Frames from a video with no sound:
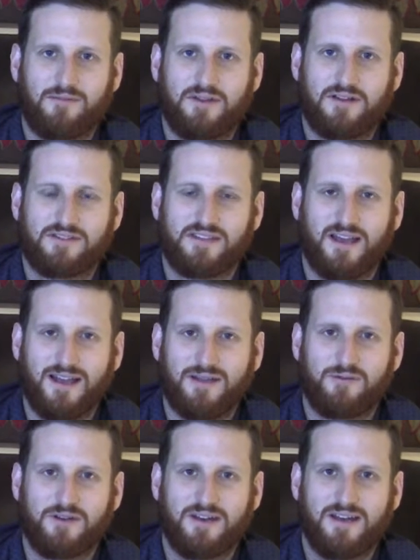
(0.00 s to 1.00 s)
when I was
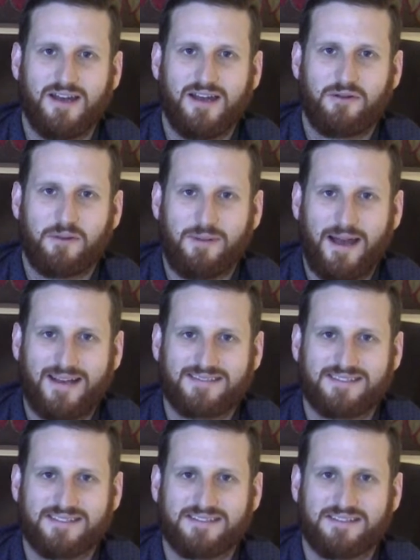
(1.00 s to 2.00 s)
young, were
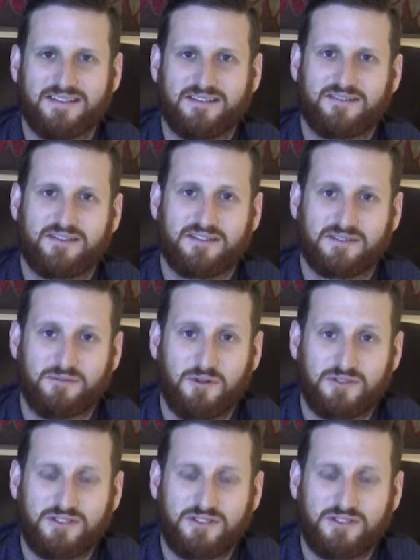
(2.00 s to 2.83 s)
pastors in a small